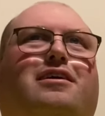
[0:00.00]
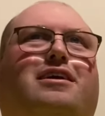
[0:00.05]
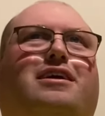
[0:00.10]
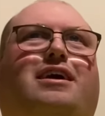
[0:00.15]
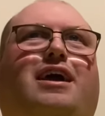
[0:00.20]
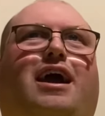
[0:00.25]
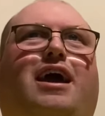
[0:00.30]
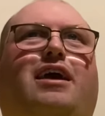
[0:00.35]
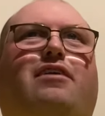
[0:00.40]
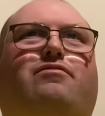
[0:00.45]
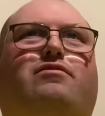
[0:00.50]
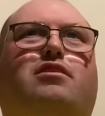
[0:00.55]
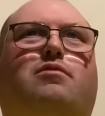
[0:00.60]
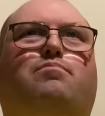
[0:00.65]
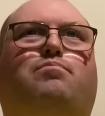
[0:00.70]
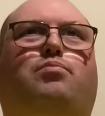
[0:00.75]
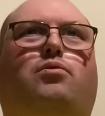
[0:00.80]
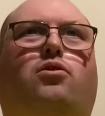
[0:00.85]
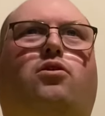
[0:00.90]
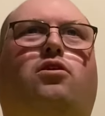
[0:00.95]
gave the
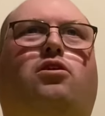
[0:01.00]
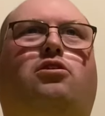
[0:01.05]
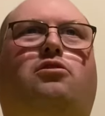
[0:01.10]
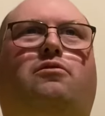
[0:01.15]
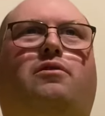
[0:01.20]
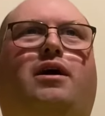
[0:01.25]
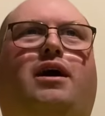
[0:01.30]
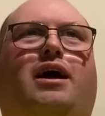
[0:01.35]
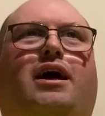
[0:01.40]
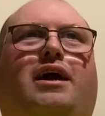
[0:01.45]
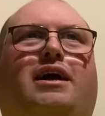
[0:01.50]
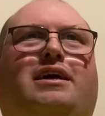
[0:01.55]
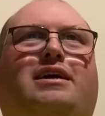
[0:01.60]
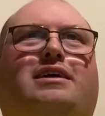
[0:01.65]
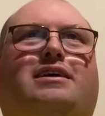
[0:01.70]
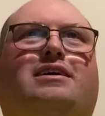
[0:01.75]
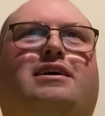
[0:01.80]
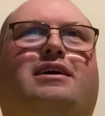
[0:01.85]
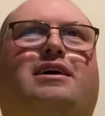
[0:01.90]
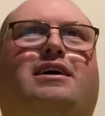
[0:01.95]
ball away
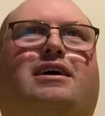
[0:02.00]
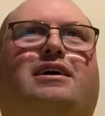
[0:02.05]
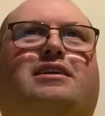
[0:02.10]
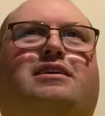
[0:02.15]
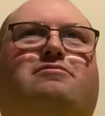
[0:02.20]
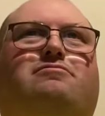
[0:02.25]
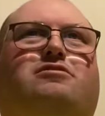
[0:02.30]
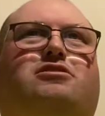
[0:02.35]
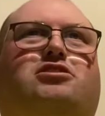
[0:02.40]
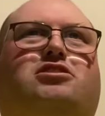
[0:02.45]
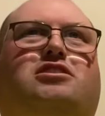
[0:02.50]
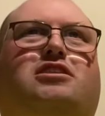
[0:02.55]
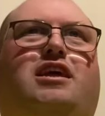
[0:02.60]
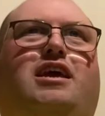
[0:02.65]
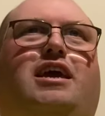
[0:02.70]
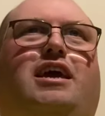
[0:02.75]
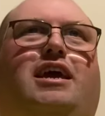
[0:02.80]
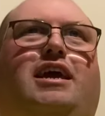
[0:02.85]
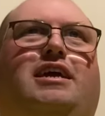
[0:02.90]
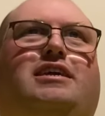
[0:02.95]
and they were just
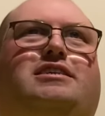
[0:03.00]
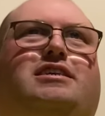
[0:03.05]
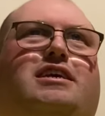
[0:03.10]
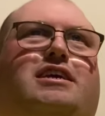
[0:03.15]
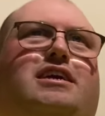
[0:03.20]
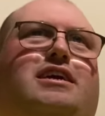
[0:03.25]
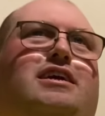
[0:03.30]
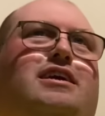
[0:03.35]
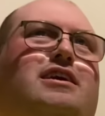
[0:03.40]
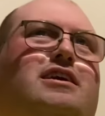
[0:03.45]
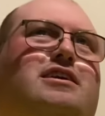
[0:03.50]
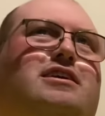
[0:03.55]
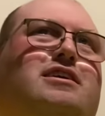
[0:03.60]
easy.